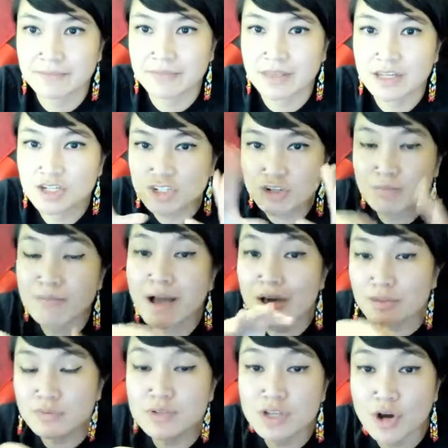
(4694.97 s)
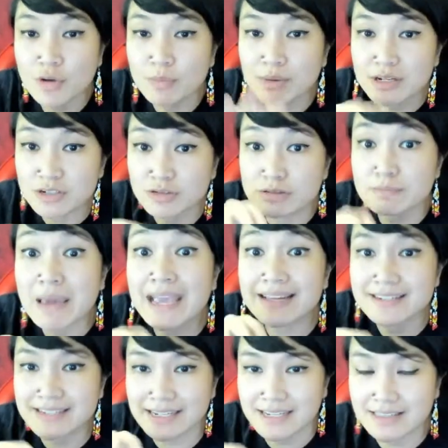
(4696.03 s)
And just her mouth was open. She was
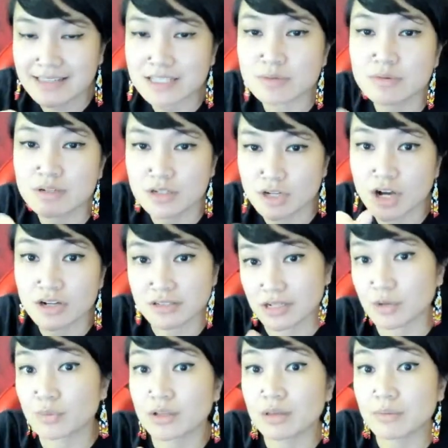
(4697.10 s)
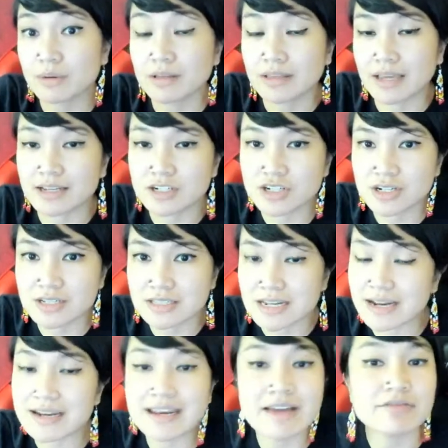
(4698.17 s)
panting. And that's when a dog's like really, really anxious. And
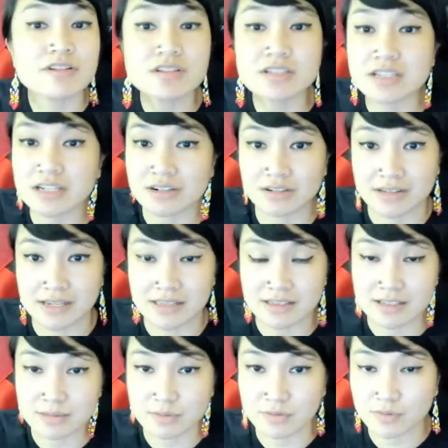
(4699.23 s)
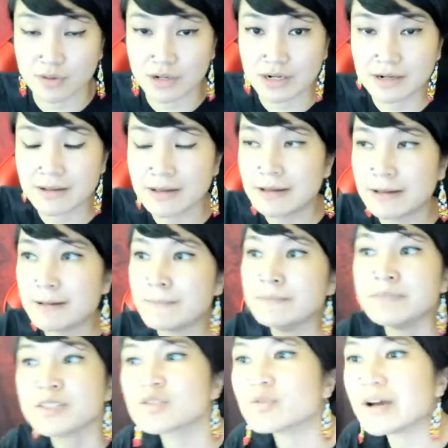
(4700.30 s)
I'd never seen her like this before.
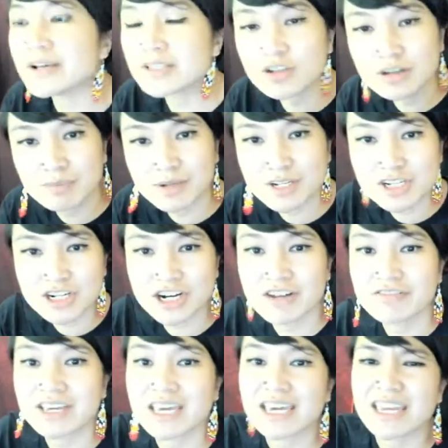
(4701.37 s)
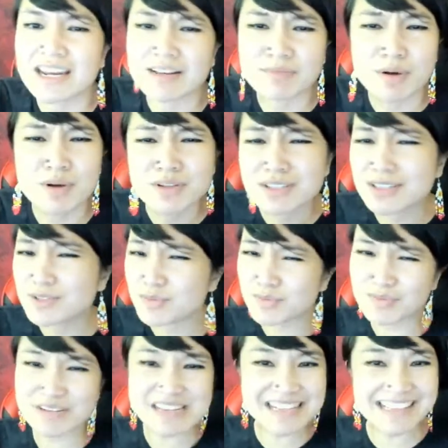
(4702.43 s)
So I took a picture of it and I posted this
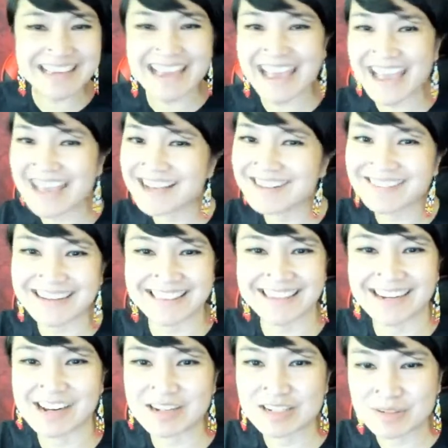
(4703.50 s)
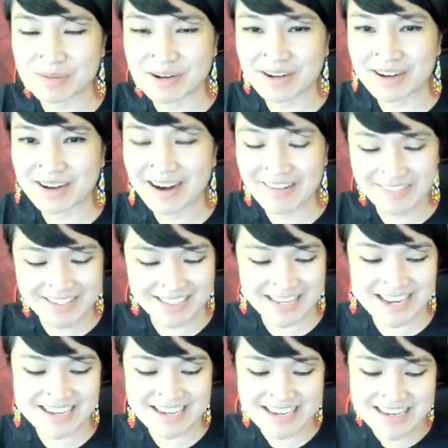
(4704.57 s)
really angry thing on Twitter. I was
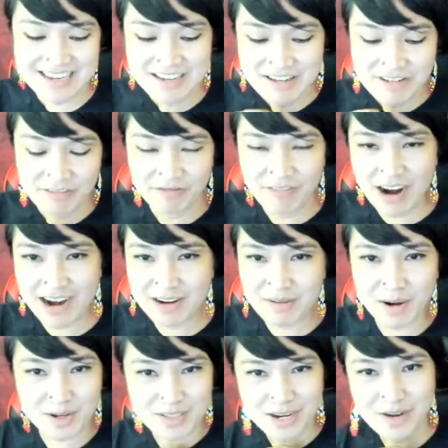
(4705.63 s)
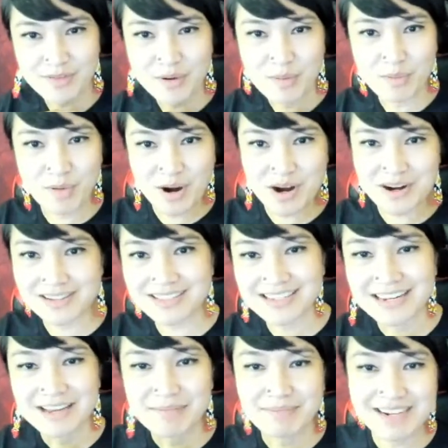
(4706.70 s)
like, fireworks are the worst.
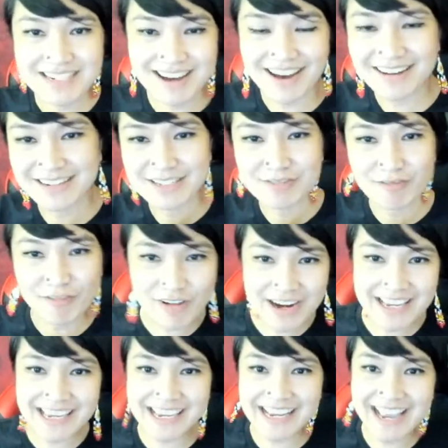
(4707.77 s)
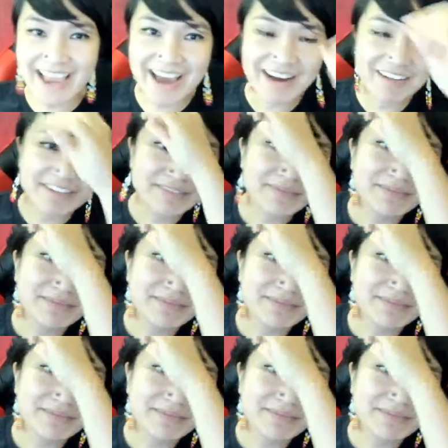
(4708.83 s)
My dog is freaking out.